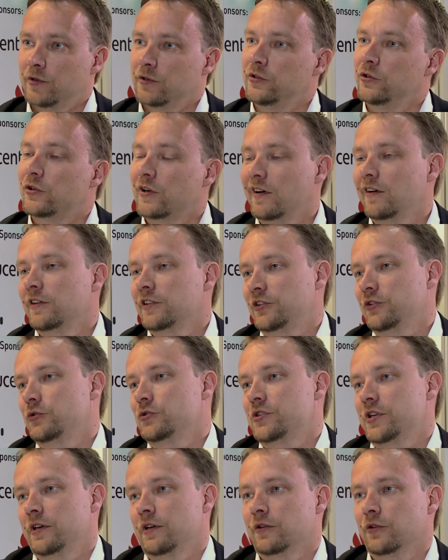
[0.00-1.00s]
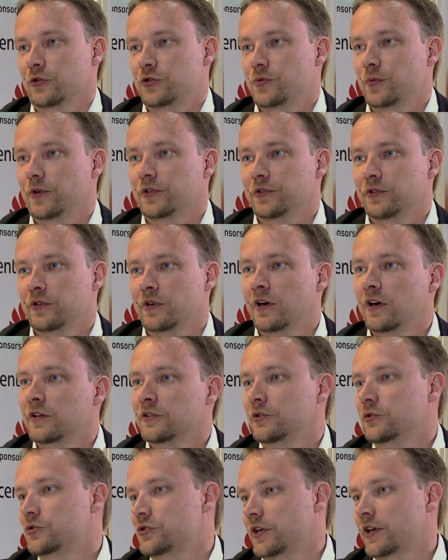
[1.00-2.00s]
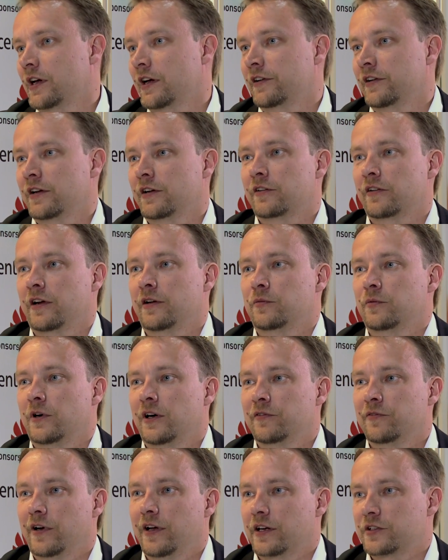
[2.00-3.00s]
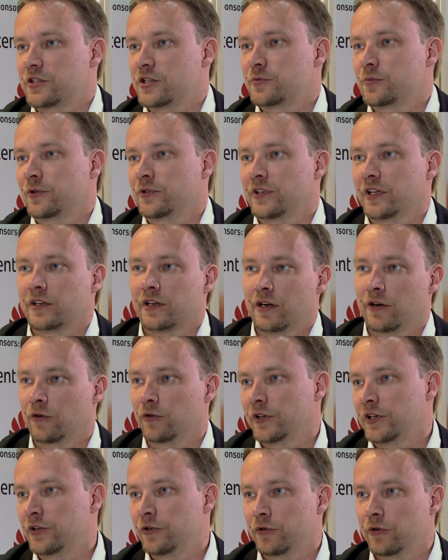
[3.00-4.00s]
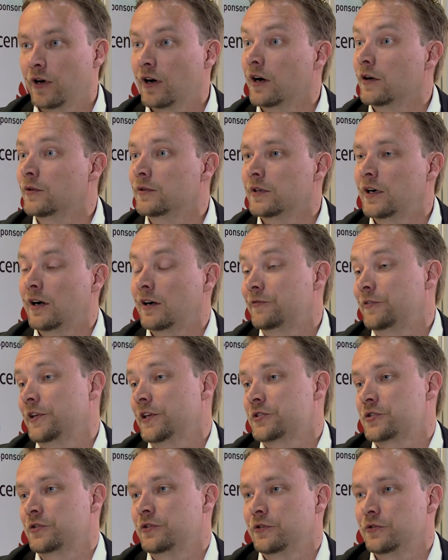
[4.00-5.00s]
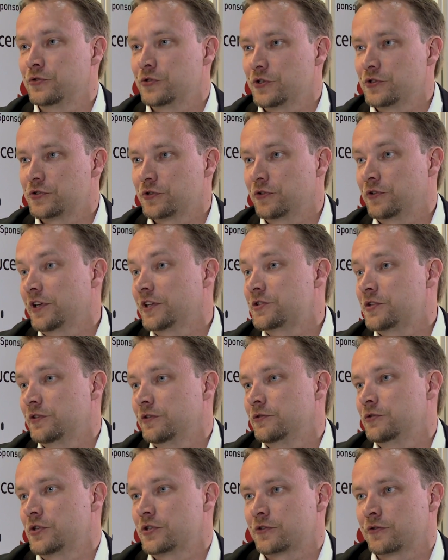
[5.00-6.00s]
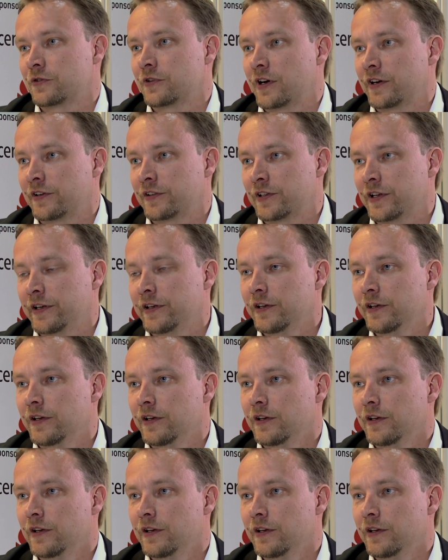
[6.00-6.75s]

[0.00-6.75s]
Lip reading: You can't use in a hotspot. You can't use a carrier-grade Wi-Fi access point that can only do half a dozen users or a dozen users concurrently.